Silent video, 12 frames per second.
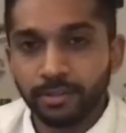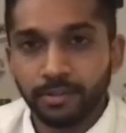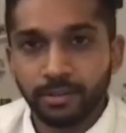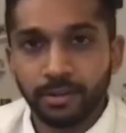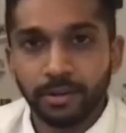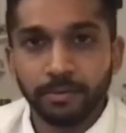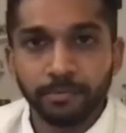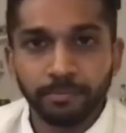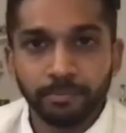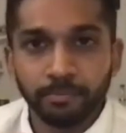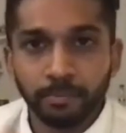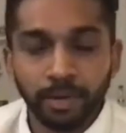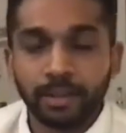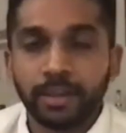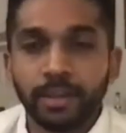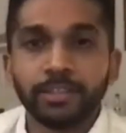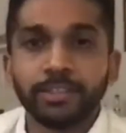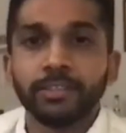you know,
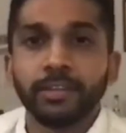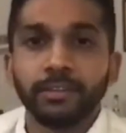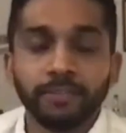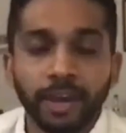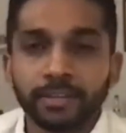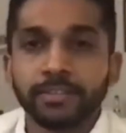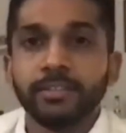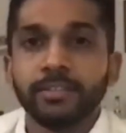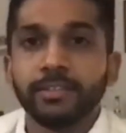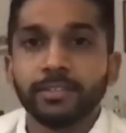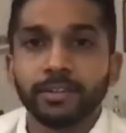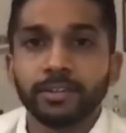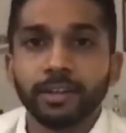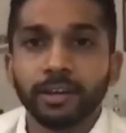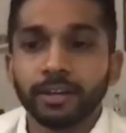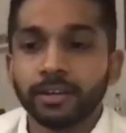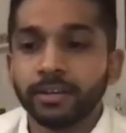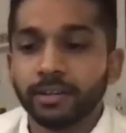medication and vaccines are
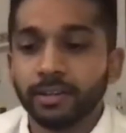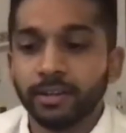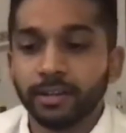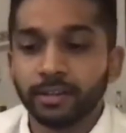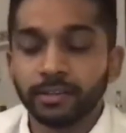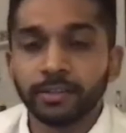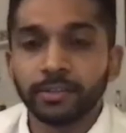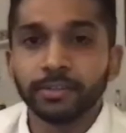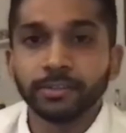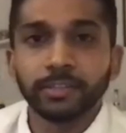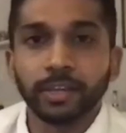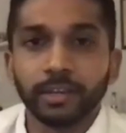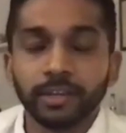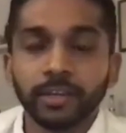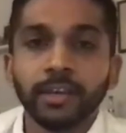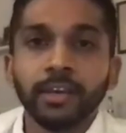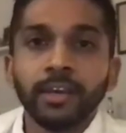done in a clinical setting.